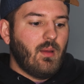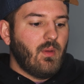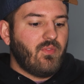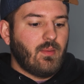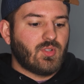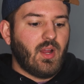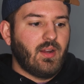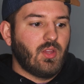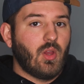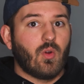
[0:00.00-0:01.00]
if I'm trying
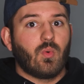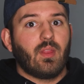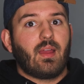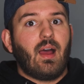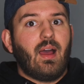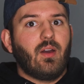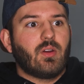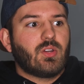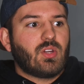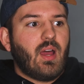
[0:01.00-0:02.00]
to go really high on
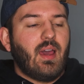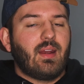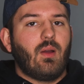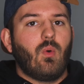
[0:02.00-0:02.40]
a shot and I